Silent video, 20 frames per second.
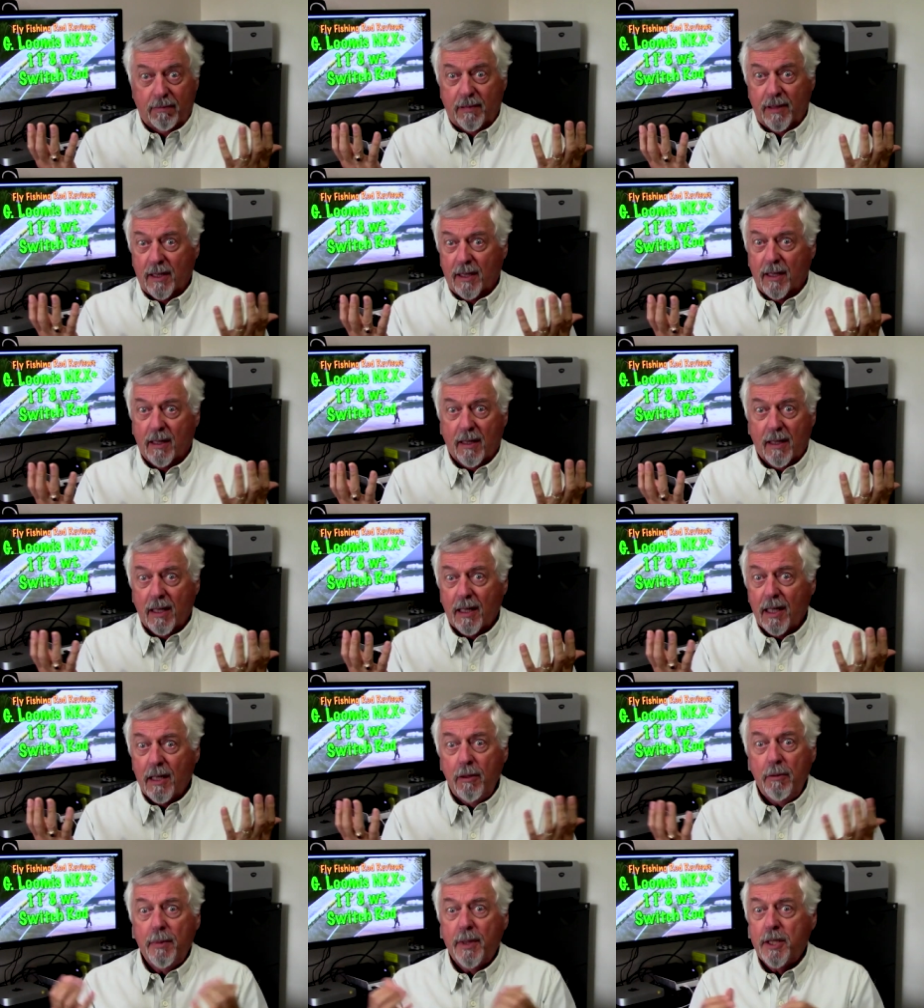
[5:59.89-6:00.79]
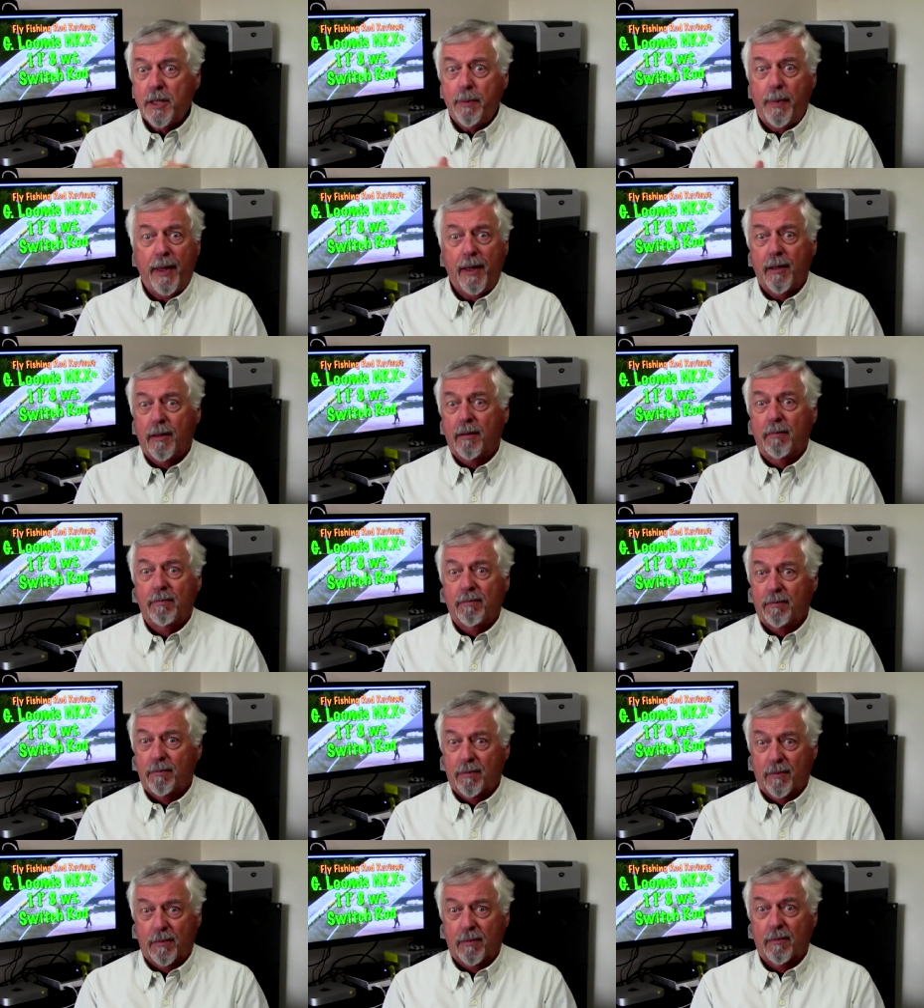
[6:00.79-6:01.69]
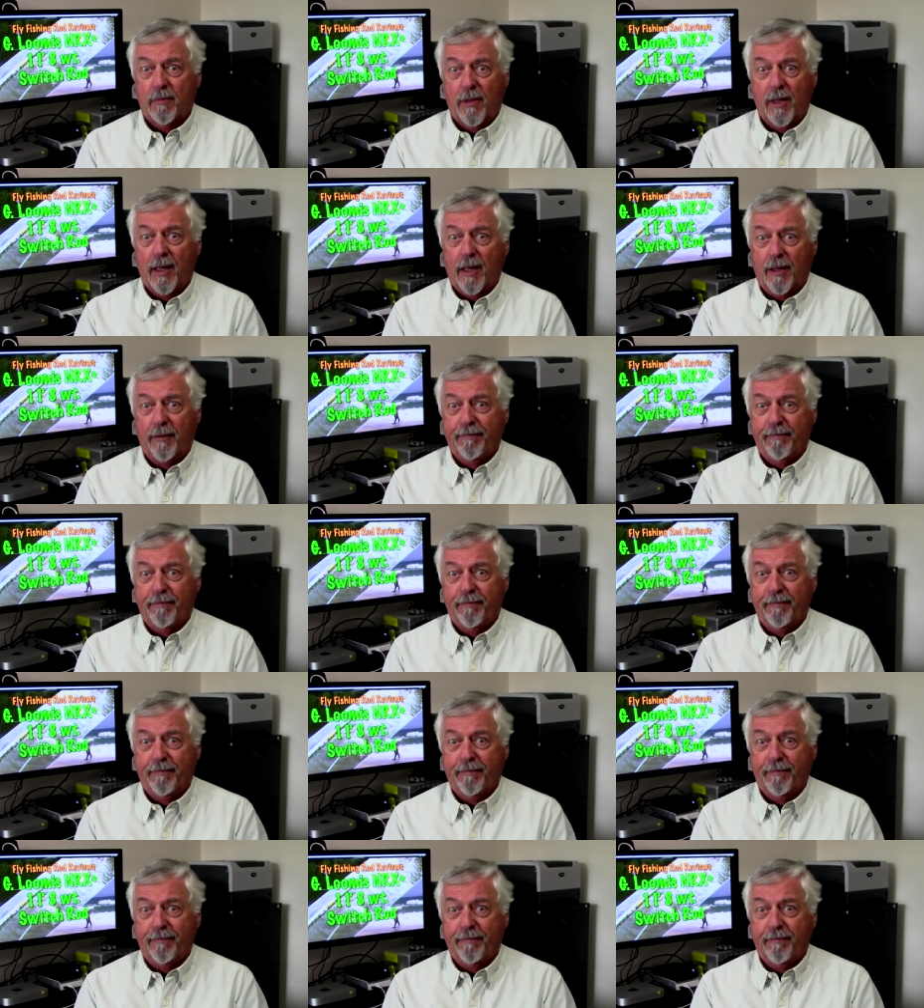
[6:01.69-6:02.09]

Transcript: you're not going to do much better, really.